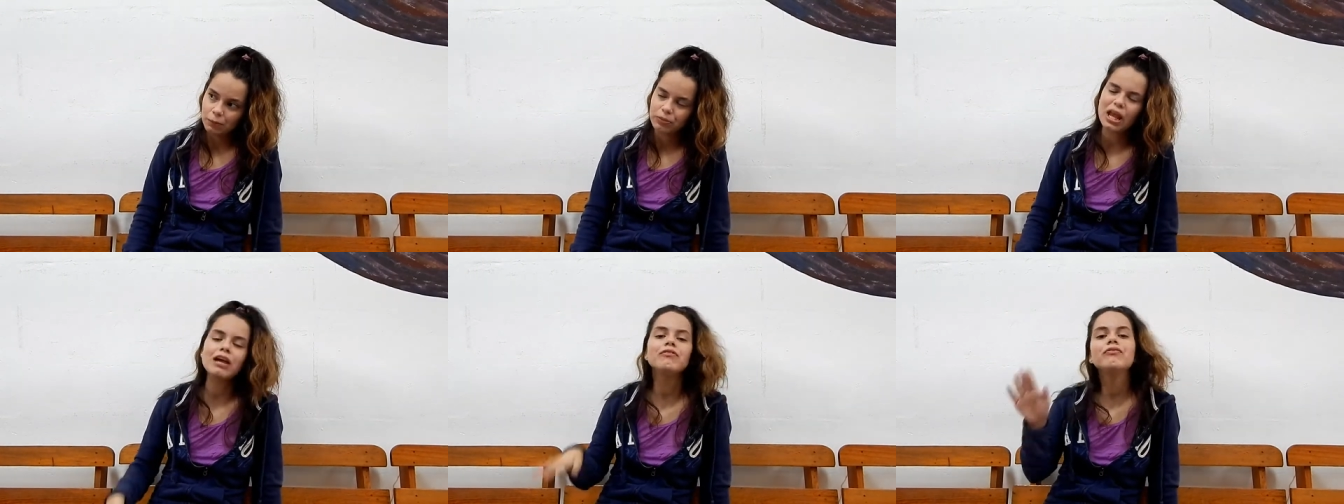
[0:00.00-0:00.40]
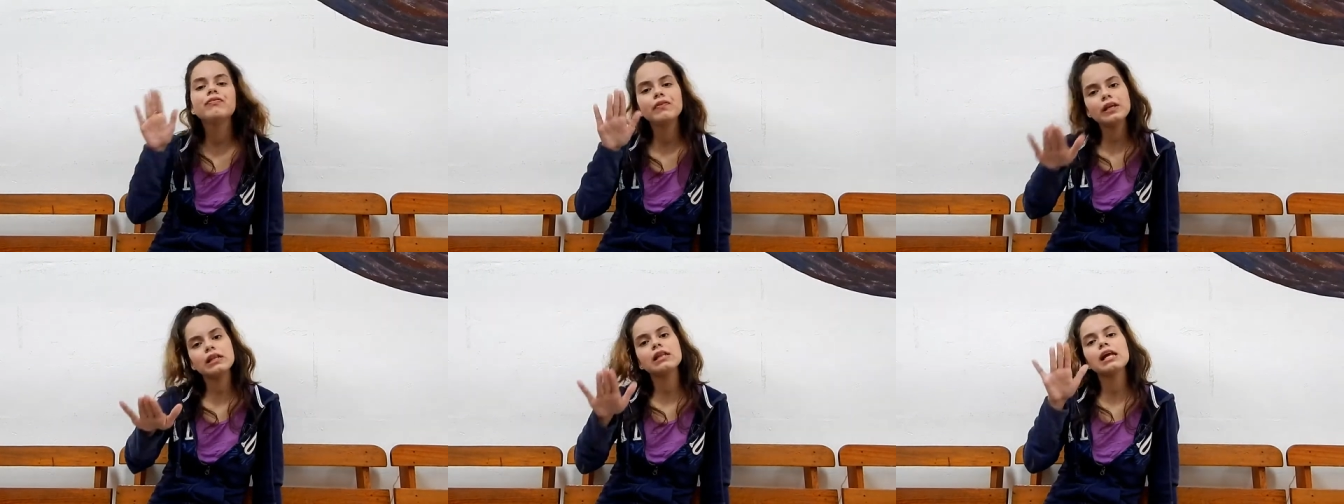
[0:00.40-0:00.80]
I
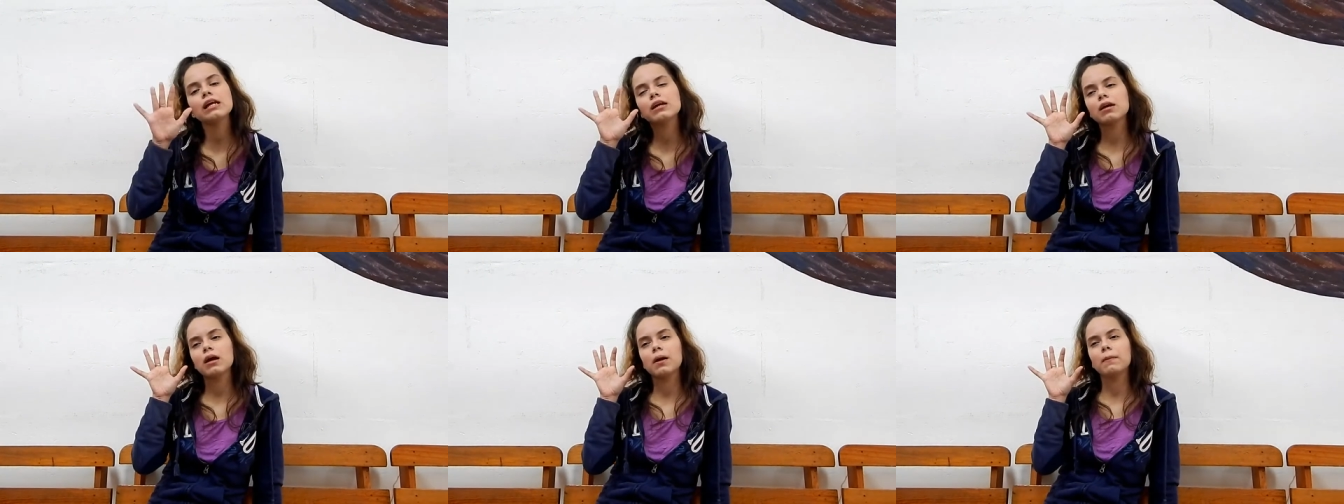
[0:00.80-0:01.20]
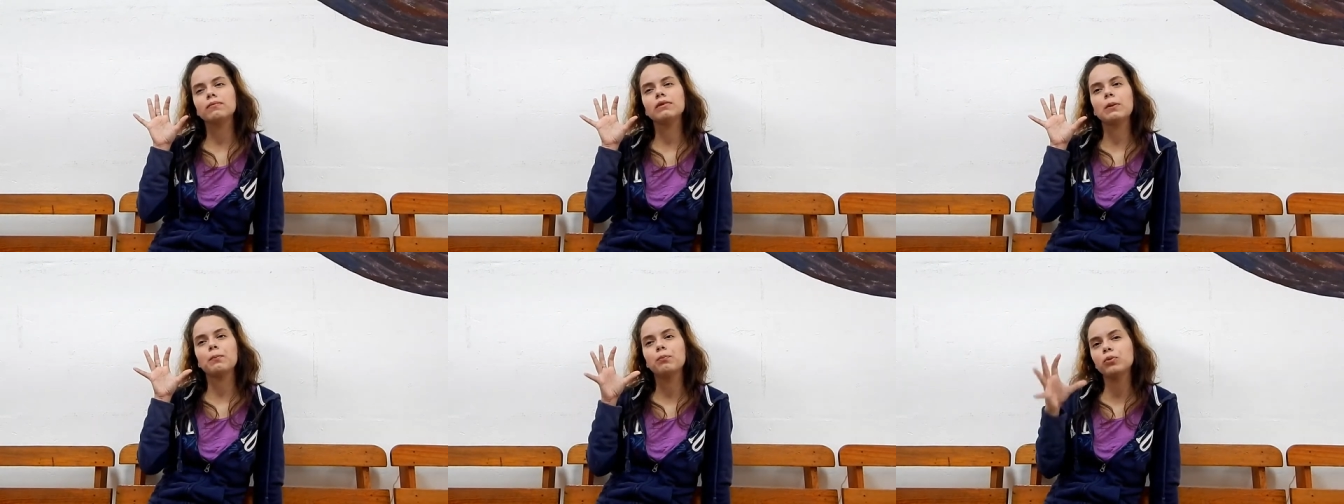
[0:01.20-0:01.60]
feel like
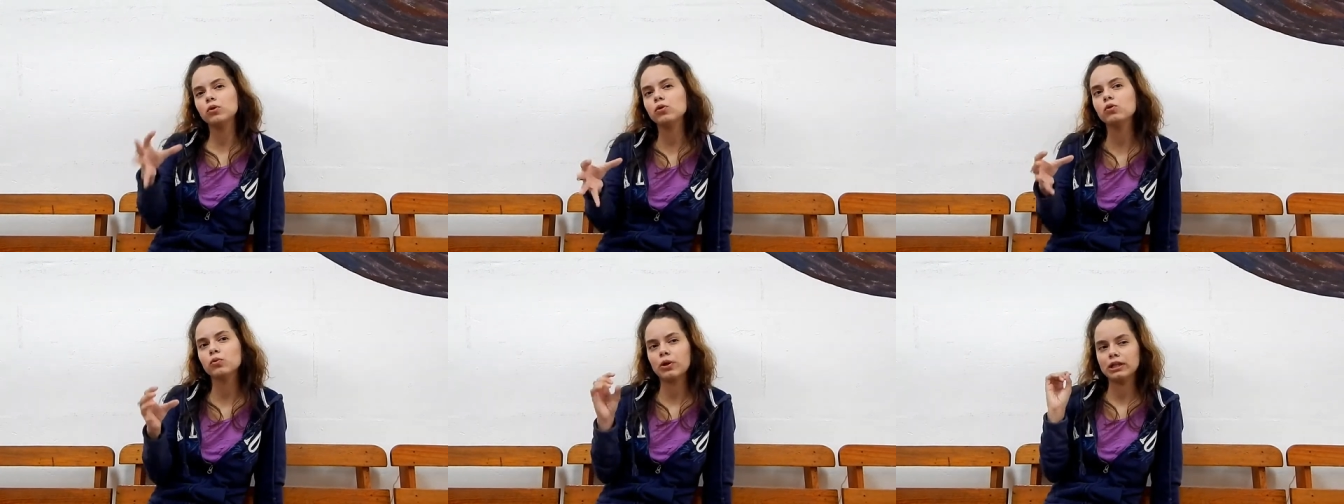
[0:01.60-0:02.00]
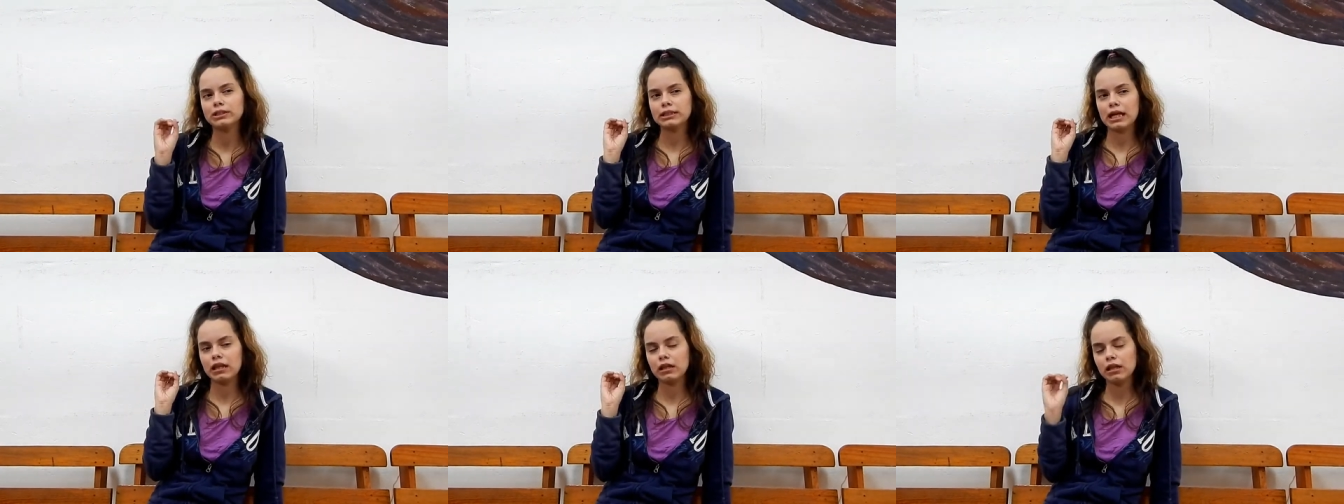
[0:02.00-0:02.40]
the book was a